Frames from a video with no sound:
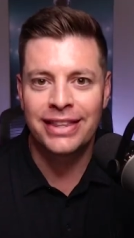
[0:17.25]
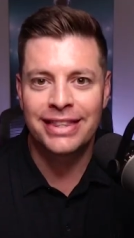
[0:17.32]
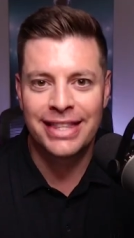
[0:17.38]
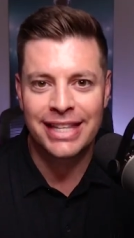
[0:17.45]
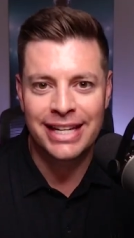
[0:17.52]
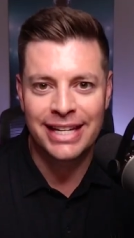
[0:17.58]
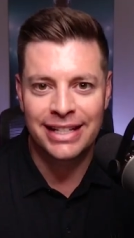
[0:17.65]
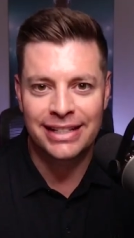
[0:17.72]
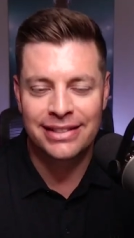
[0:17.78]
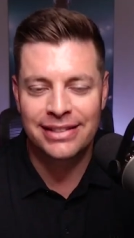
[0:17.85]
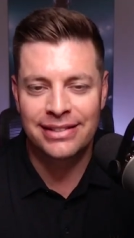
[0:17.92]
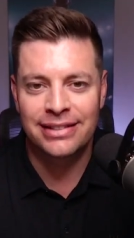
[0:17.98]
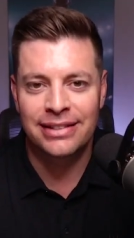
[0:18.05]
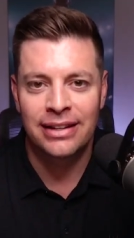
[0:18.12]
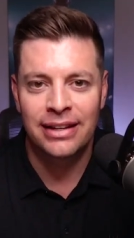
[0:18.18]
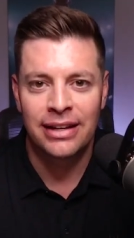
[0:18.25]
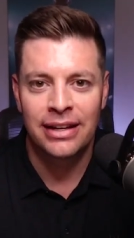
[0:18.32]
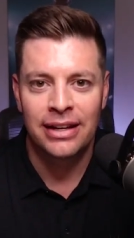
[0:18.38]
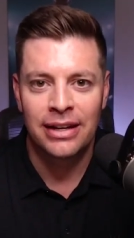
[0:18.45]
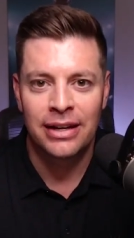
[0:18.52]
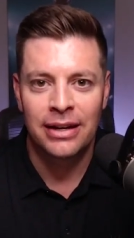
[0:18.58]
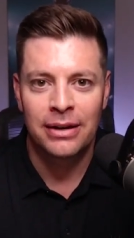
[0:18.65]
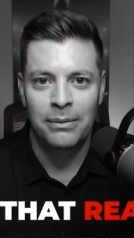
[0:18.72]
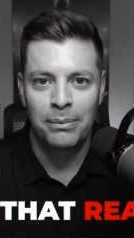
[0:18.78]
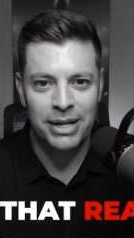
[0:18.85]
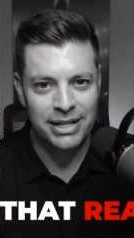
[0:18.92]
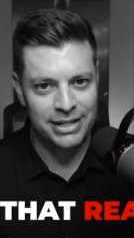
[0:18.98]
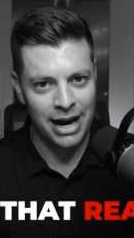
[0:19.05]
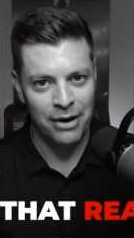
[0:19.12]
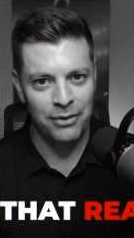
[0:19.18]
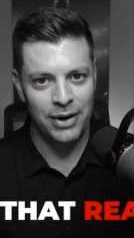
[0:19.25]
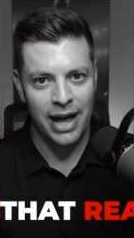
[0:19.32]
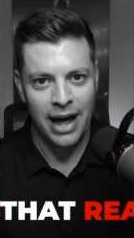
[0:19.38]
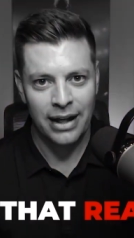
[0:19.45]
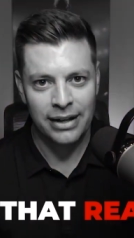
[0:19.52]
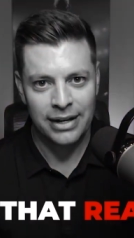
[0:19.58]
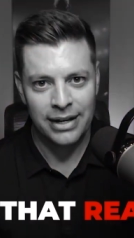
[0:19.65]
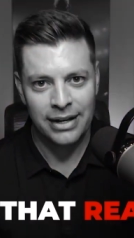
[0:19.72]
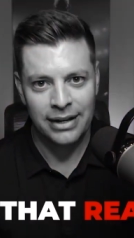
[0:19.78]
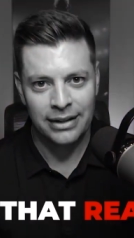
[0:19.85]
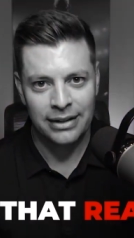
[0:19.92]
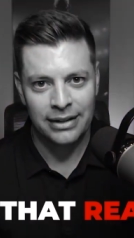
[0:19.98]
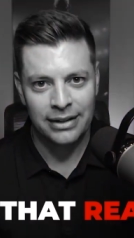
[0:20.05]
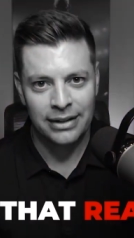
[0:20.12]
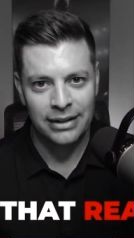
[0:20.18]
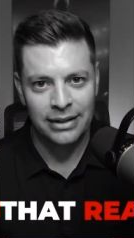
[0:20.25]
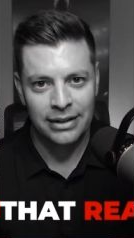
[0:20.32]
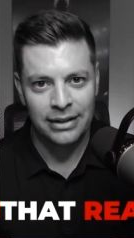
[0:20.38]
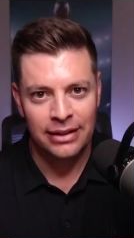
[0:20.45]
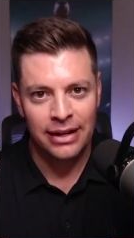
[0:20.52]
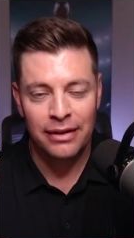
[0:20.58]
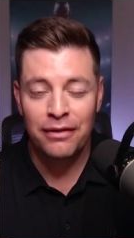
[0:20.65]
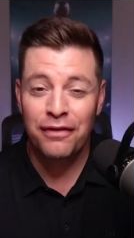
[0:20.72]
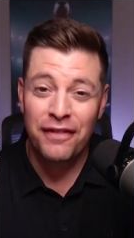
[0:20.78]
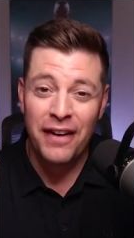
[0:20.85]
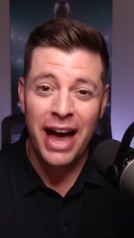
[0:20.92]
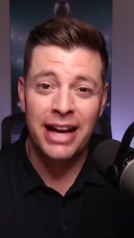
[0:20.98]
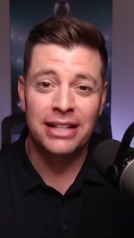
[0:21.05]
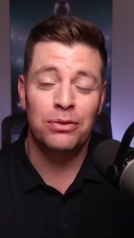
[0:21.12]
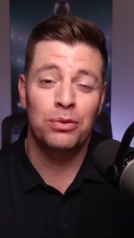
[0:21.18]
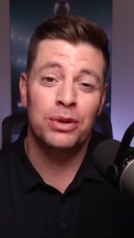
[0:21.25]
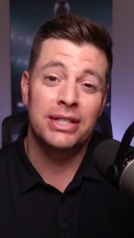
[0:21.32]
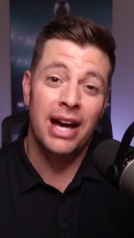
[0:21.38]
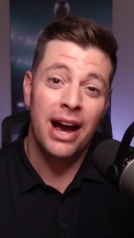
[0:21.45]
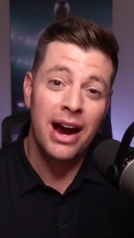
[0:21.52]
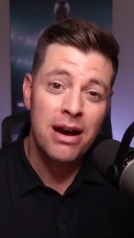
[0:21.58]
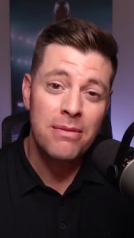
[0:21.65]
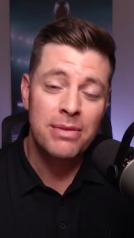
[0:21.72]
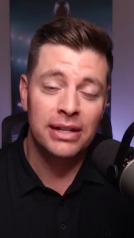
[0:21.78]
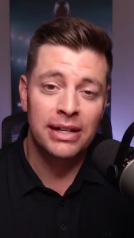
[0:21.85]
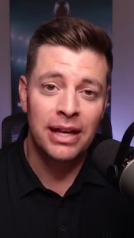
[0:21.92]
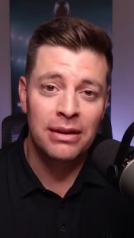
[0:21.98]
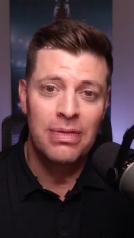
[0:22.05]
things. But is that reality? In fact, retirement can